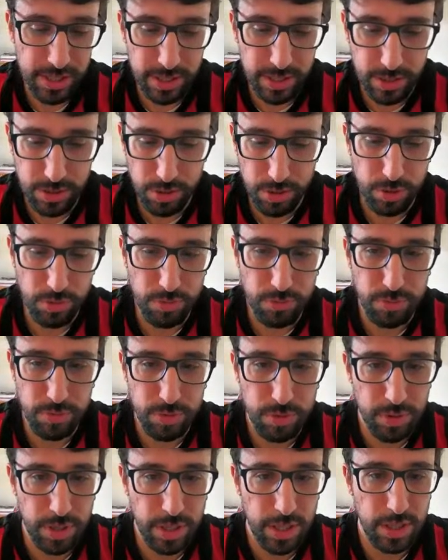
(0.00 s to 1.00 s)
it
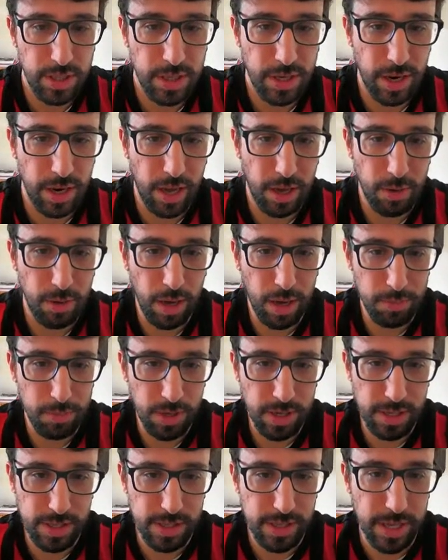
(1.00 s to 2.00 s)
to Inter, and I'm
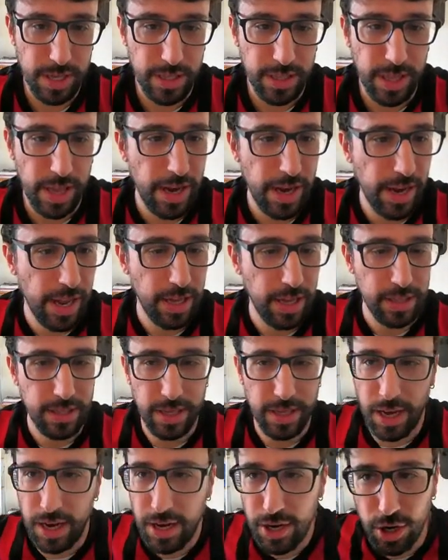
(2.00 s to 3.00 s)
going to say
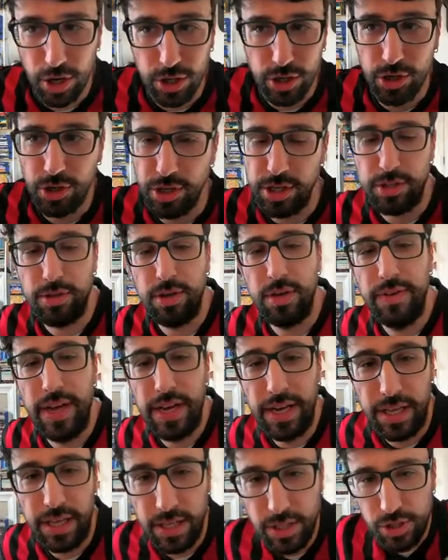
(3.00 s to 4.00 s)
they are not going to have
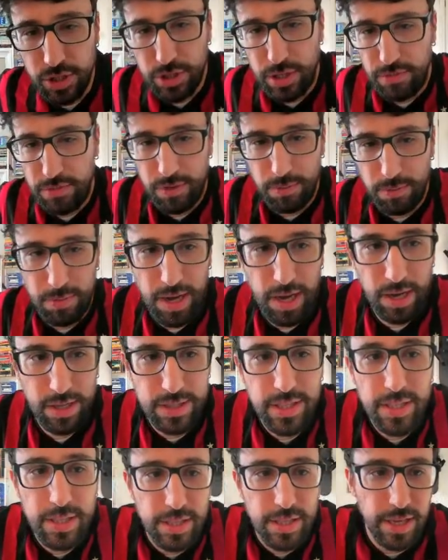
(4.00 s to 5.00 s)
any injury from now
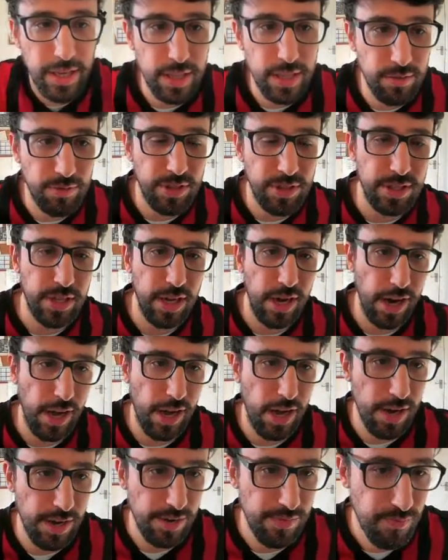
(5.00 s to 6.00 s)
until the end of the Serie A.